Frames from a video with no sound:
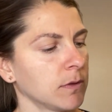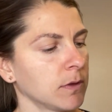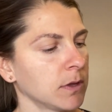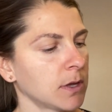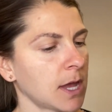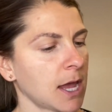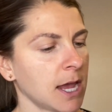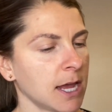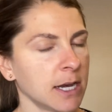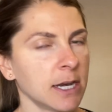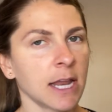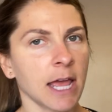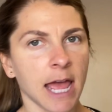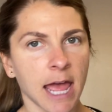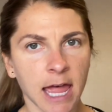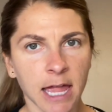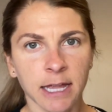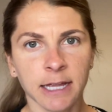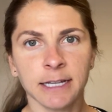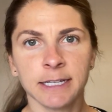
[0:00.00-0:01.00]
N,
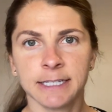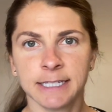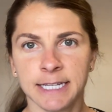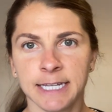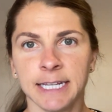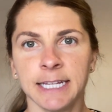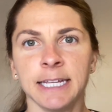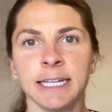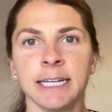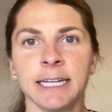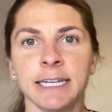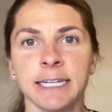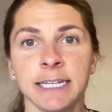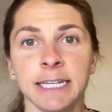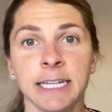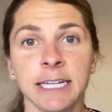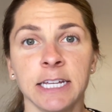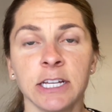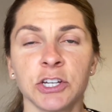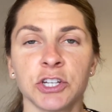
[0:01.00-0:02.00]
L, T, and
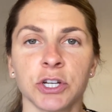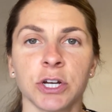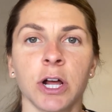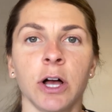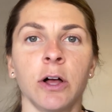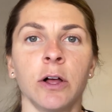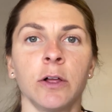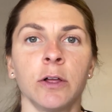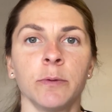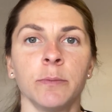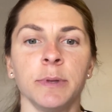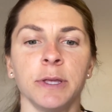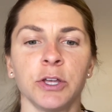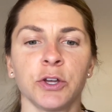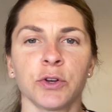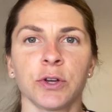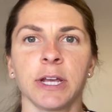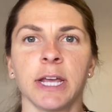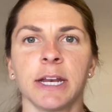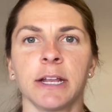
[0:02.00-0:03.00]
D should all be
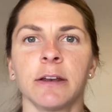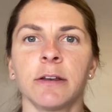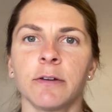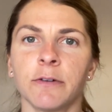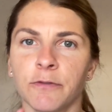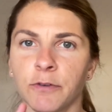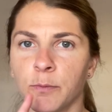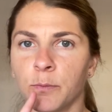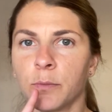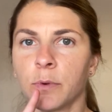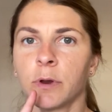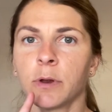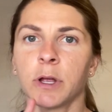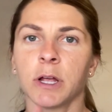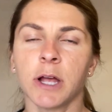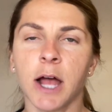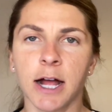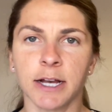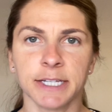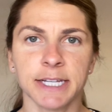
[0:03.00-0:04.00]
created from
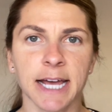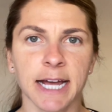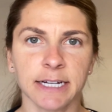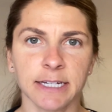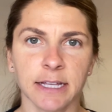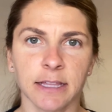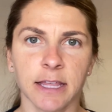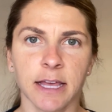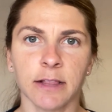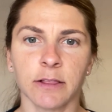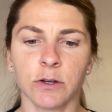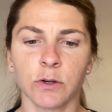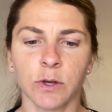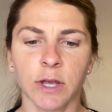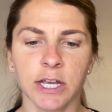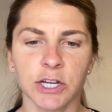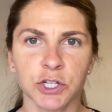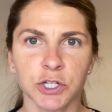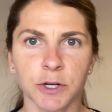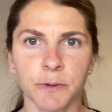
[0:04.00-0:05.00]
contact at that
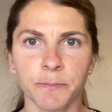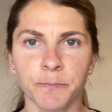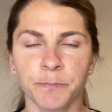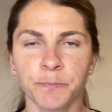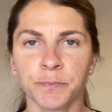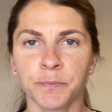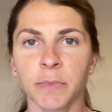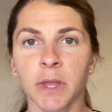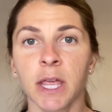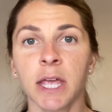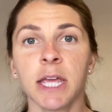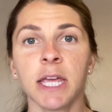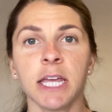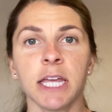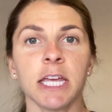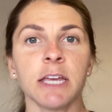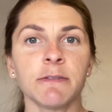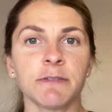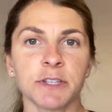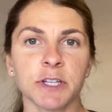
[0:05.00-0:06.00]
location.
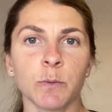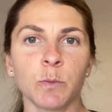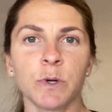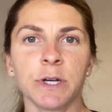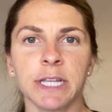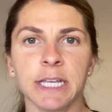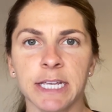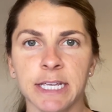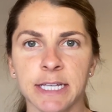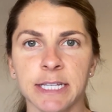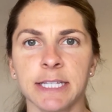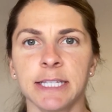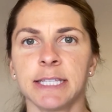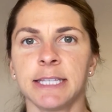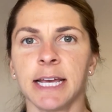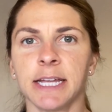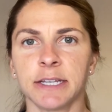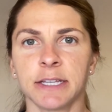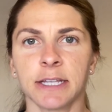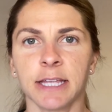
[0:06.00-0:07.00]
If someone is
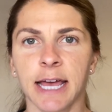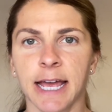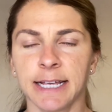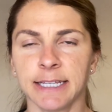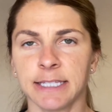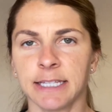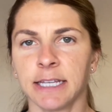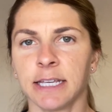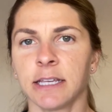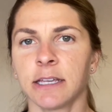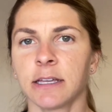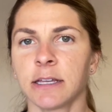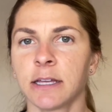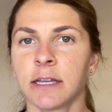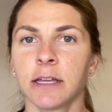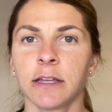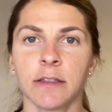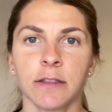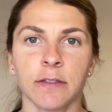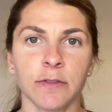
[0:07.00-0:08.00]
dentalizing
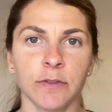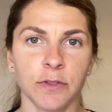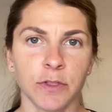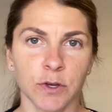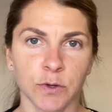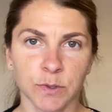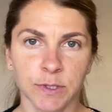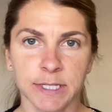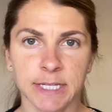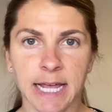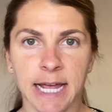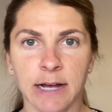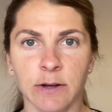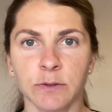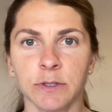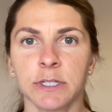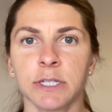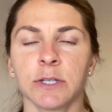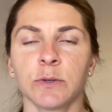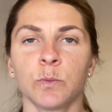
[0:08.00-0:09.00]
those
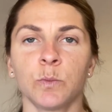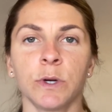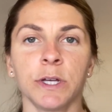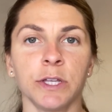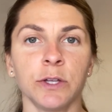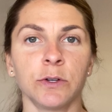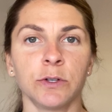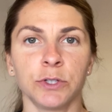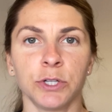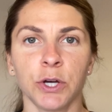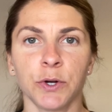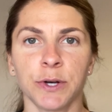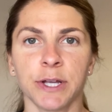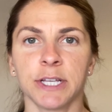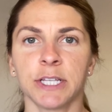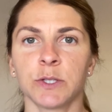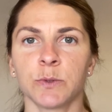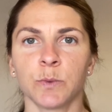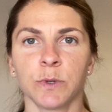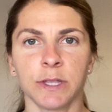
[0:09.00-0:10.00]
sounds, what you'll
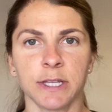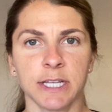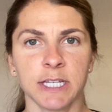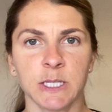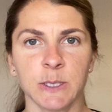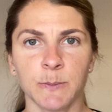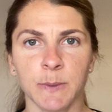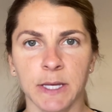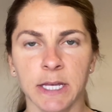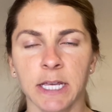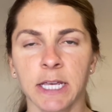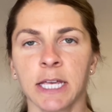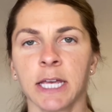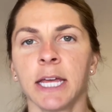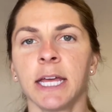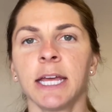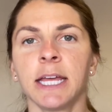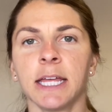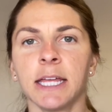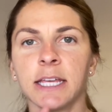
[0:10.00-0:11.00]
notice when they speak
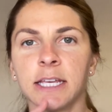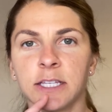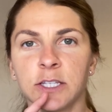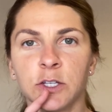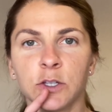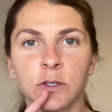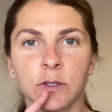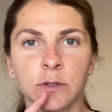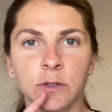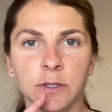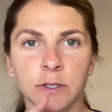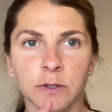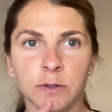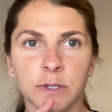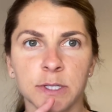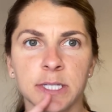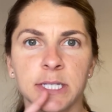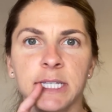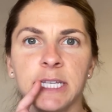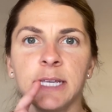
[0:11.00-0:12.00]
is you'll
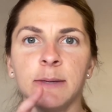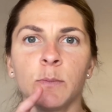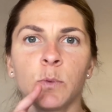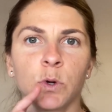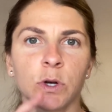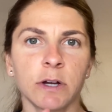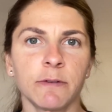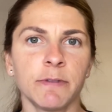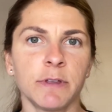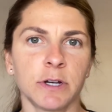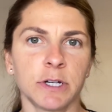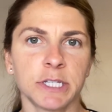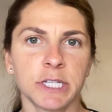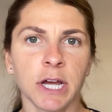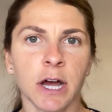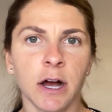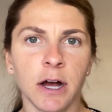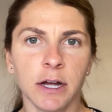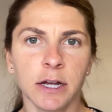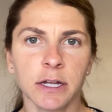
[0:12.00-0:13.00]
see more of their
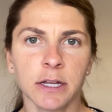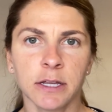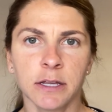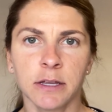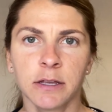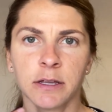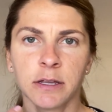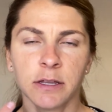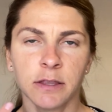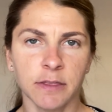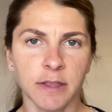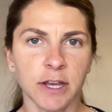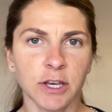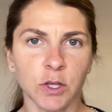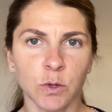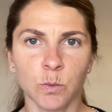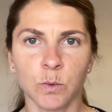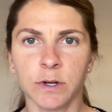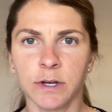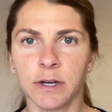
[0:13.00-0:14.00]
tongue than
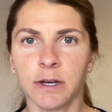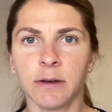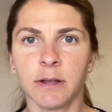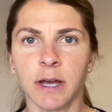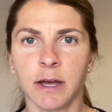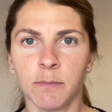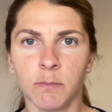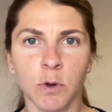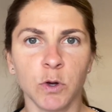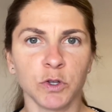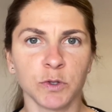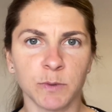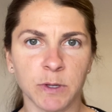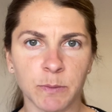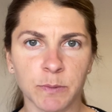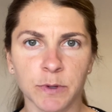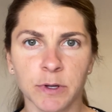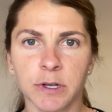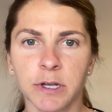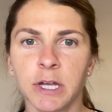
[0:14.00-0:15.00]
you would on most
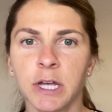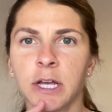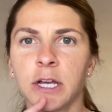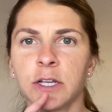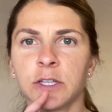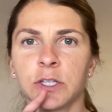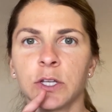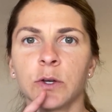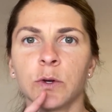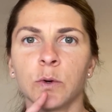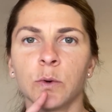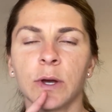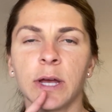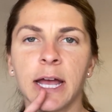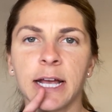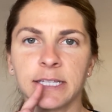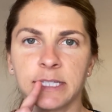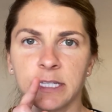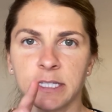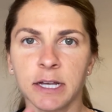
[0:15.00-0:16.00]
people. So
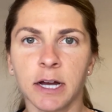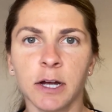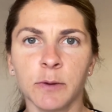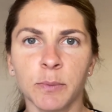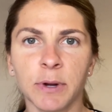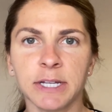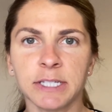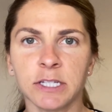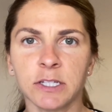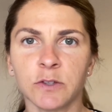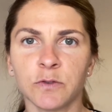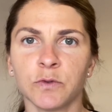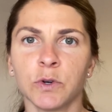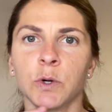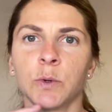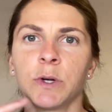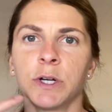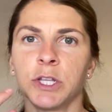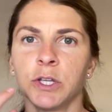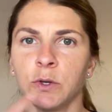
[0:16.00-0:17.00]
as the tongue presses
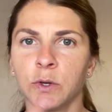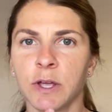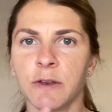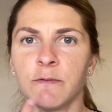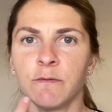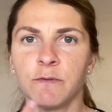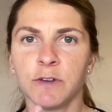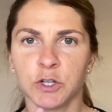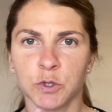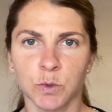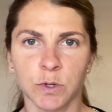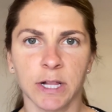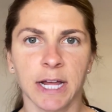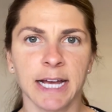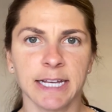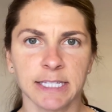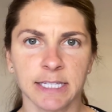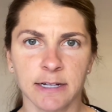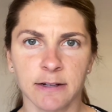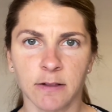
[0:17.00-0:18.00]
forward, you can
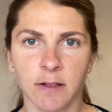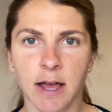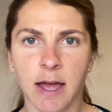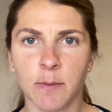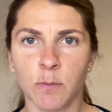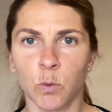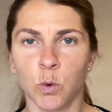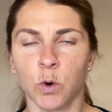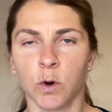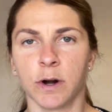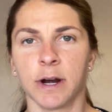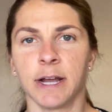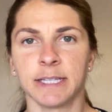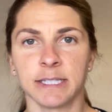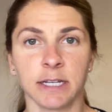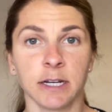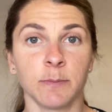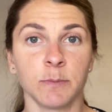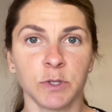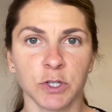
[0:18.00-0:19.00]
visualize it a lot more as
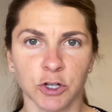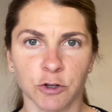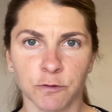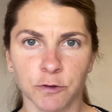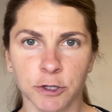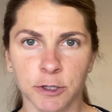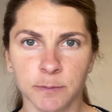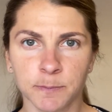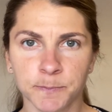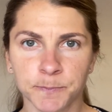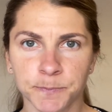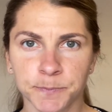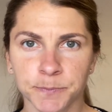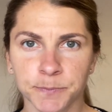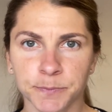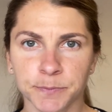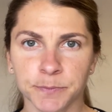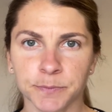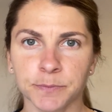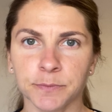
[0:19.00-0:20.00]
an observer.
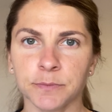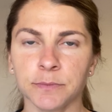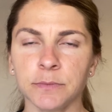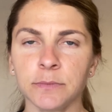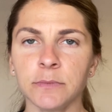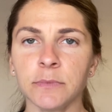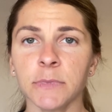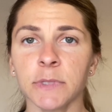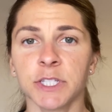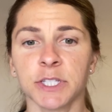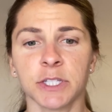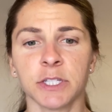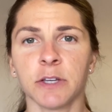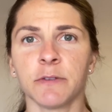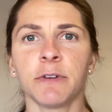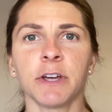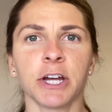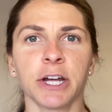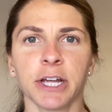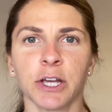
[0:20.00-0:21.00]
This is a
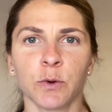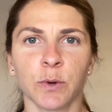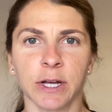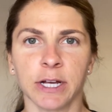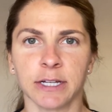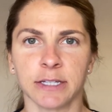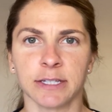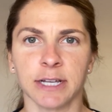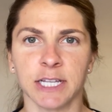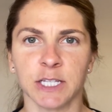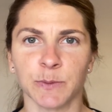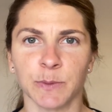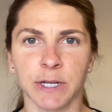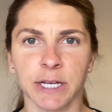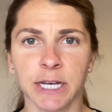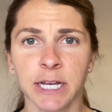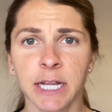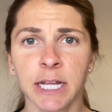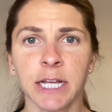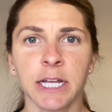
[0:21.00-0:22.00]
very quick assessment
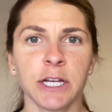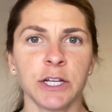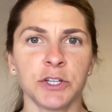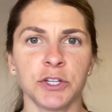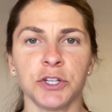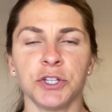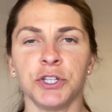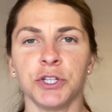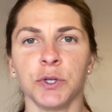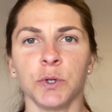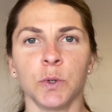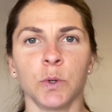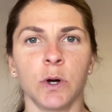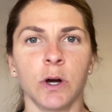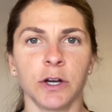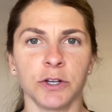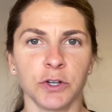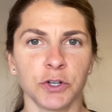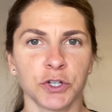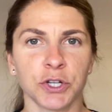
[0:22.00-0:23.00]
to do
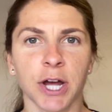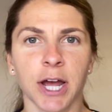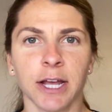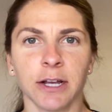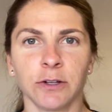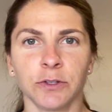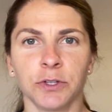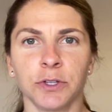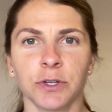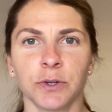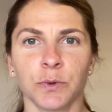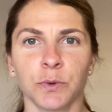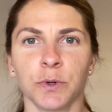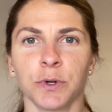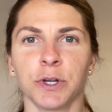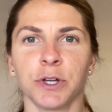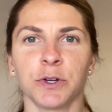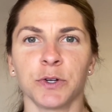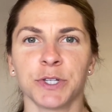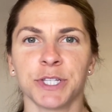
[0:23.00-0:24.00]
on your child or
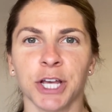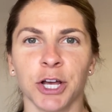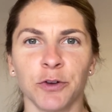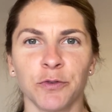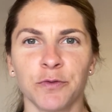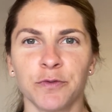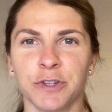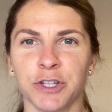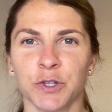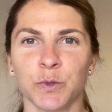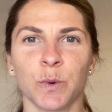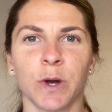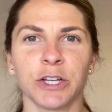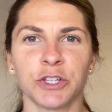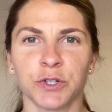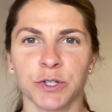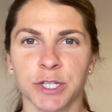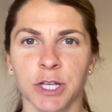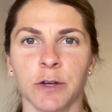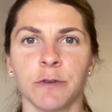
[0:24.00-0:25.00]
yourself. Just watch
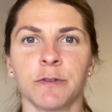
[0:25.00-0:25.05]
yourself